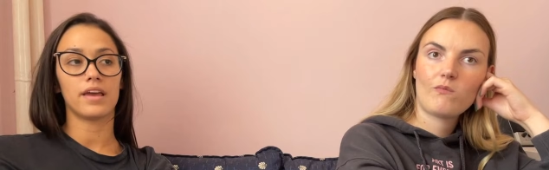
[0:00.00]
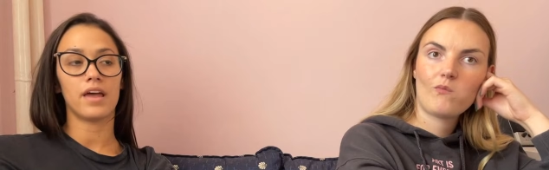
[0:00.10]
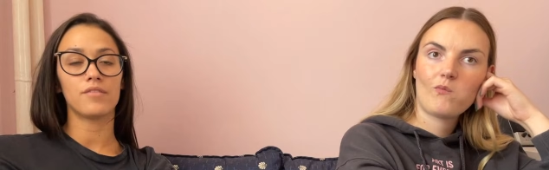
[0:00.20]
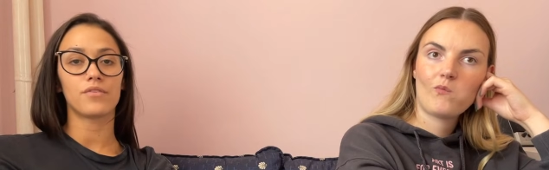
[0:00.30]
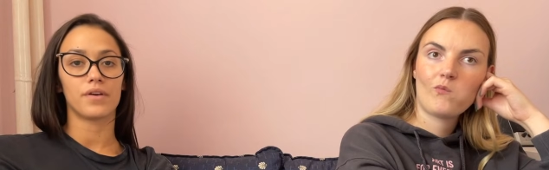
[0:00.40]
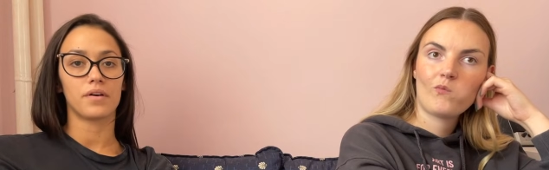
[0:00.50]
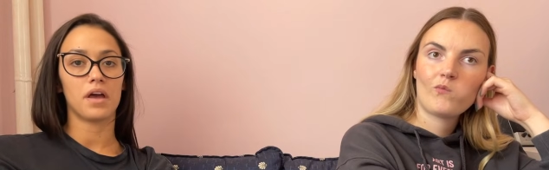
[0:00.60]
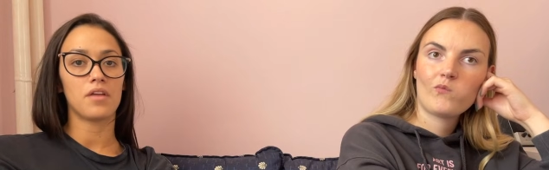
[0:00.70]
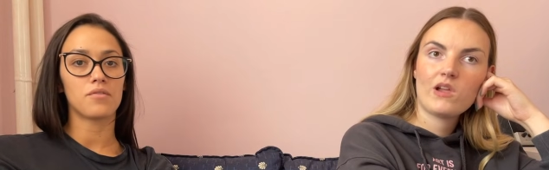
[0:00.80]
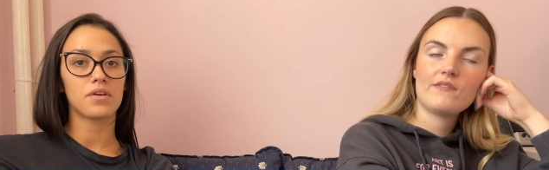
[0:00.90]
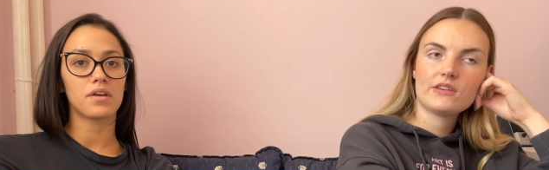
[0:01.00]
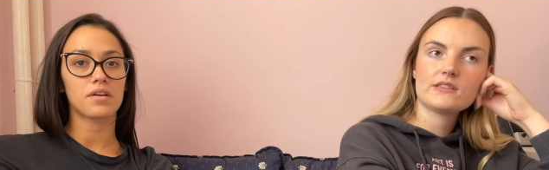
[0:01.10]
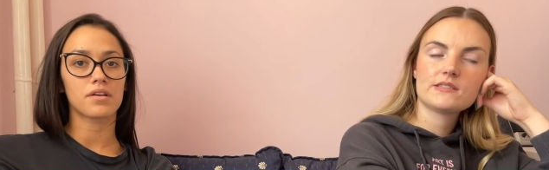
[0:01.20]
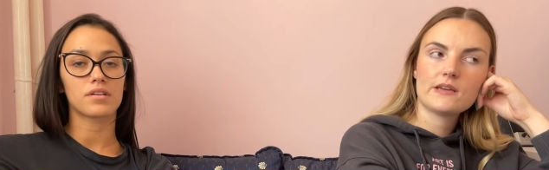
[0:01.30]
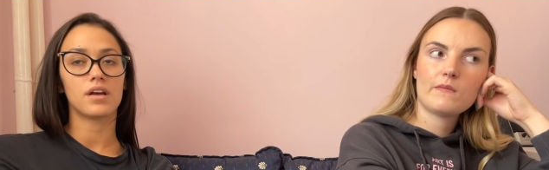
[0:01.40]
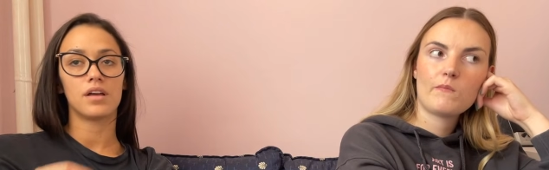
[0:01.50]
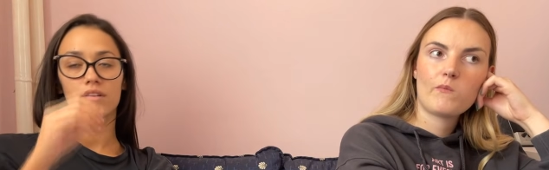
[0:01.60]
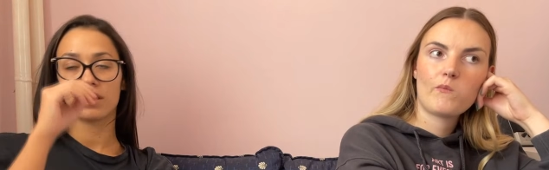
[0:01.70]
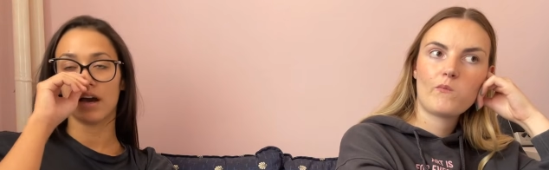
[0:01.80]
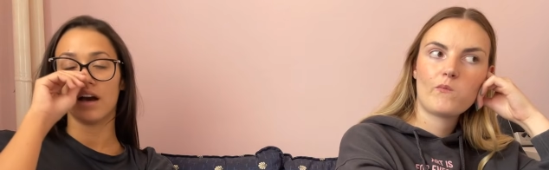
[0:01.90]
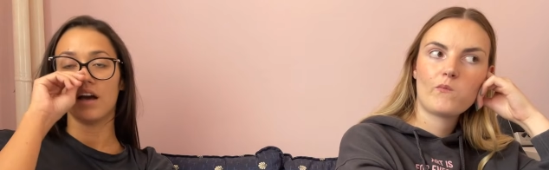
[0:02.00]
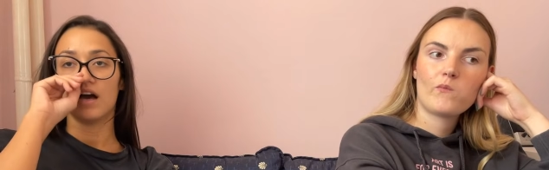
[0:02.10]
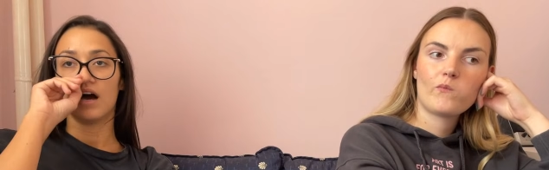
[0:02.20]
Speaker 1: env- envy, envious. Yeah, uh, yeah.